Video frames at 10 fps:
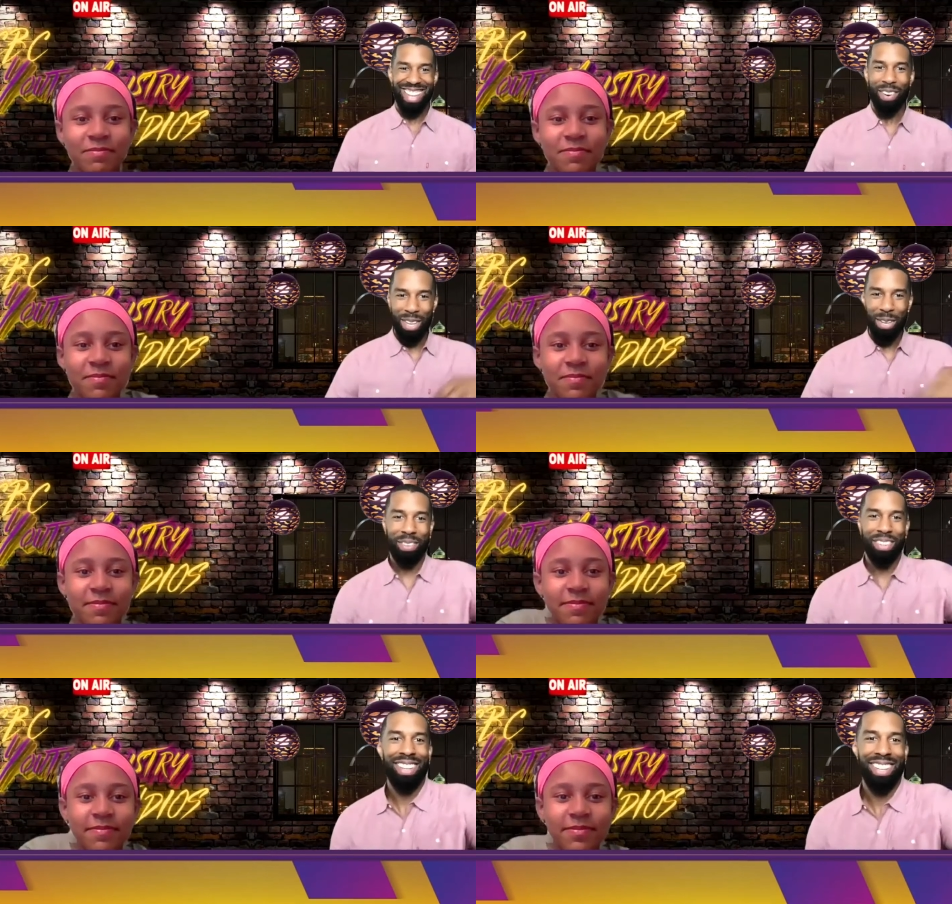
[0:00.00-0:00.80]
Speaker 1: How are
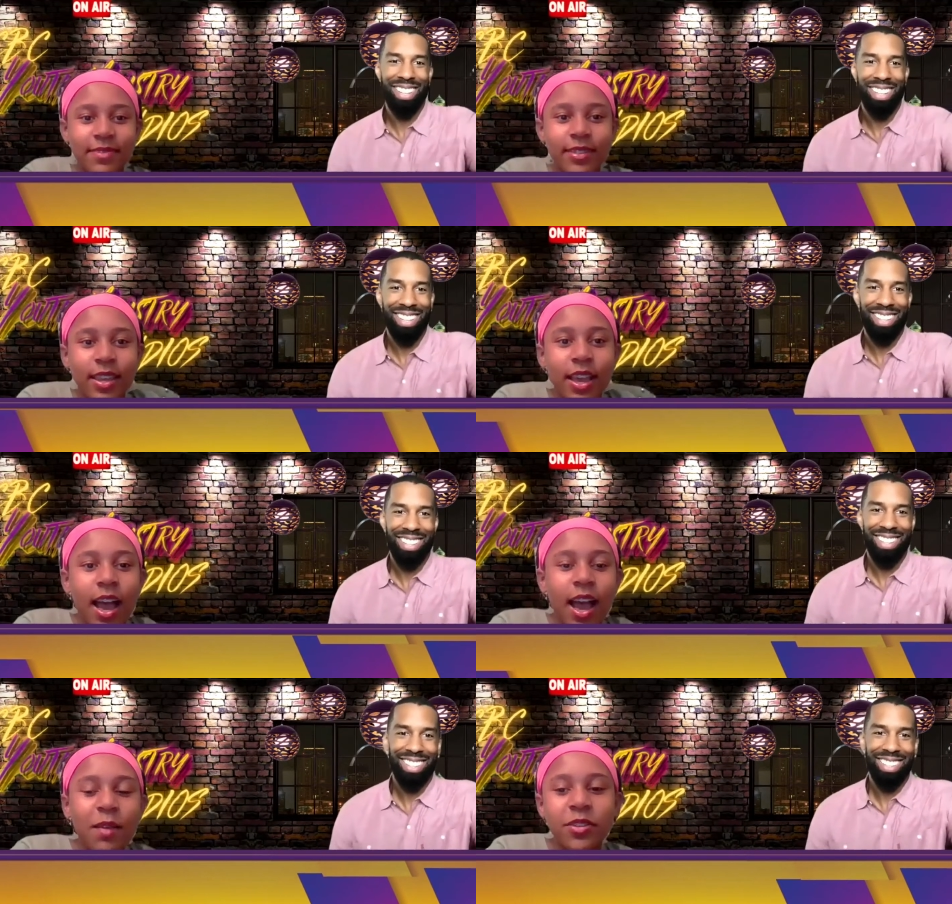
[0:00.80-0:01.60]
you?
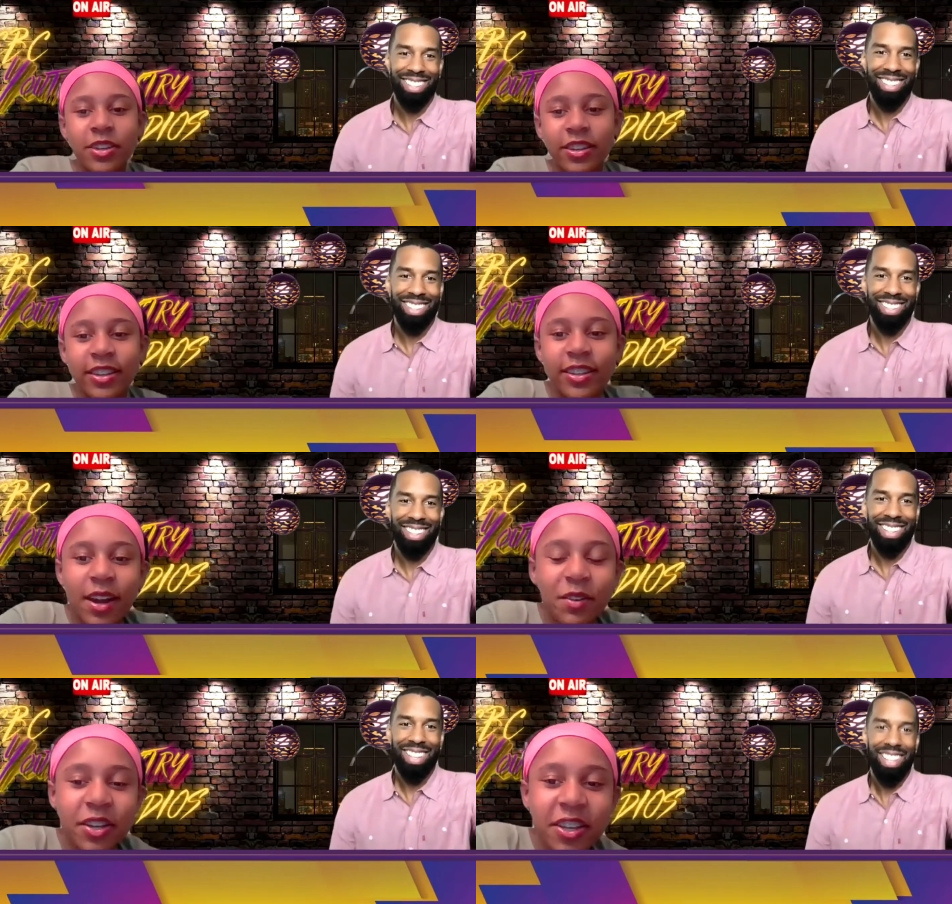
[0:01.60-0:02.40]
I'm
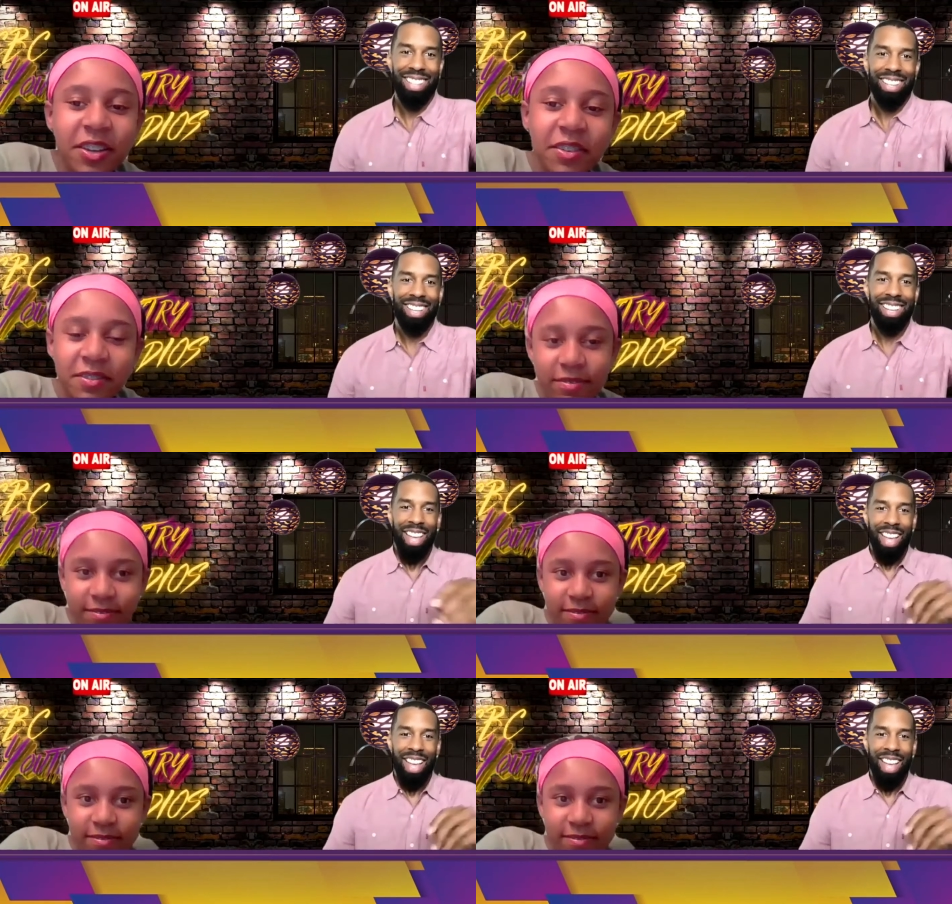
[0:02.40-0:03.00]
good. How are you?